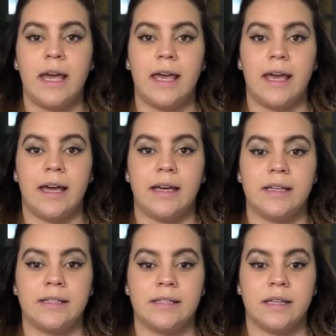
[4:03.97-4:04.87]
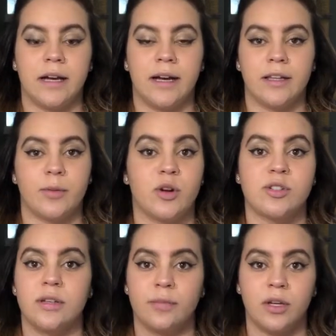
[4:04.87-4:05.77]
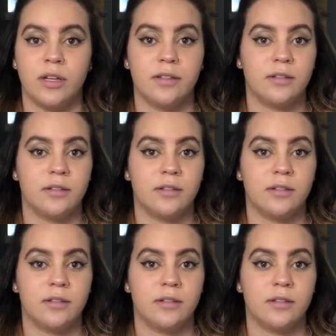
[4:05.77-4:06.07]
and the person put,